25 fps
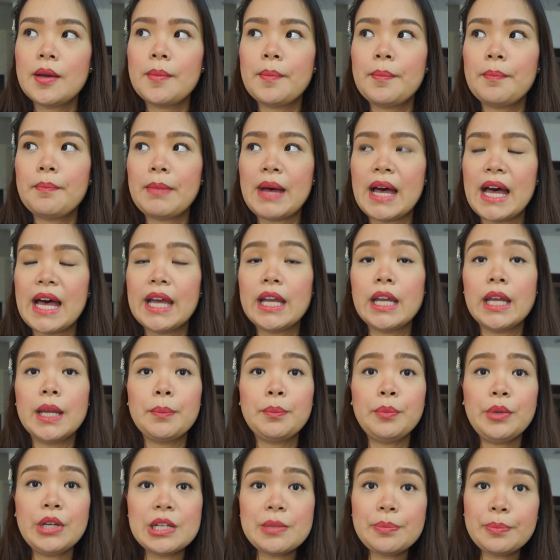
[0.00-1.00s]
my
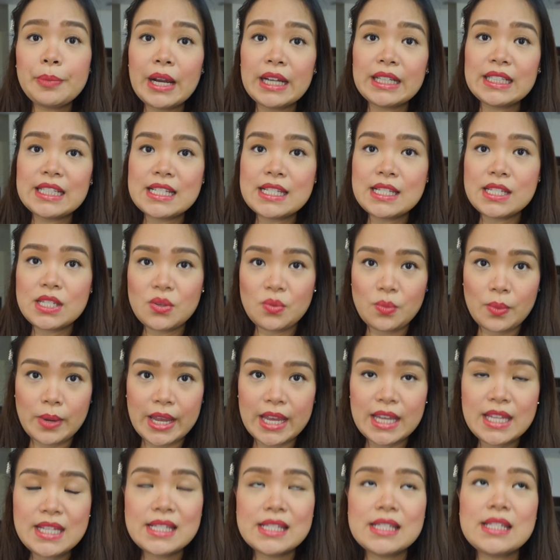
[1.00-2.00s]
pre-pregnancy
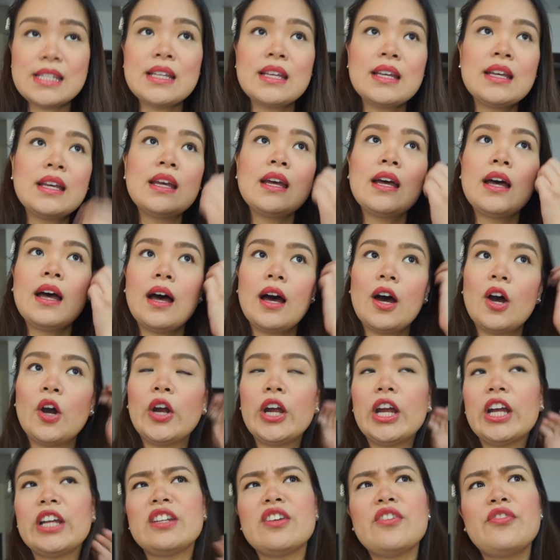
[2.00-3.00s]
weight,
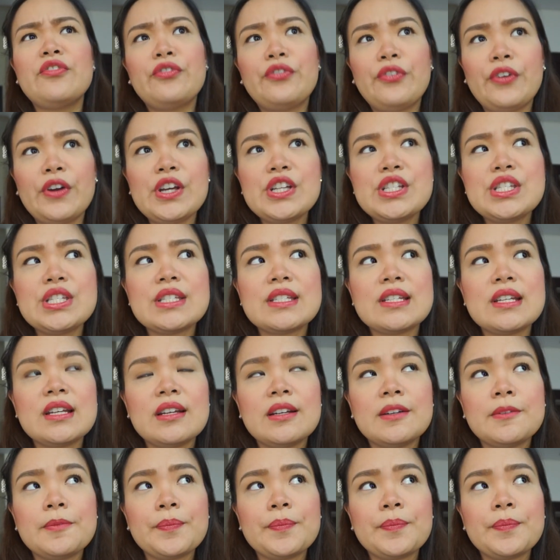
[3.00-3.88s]
or the first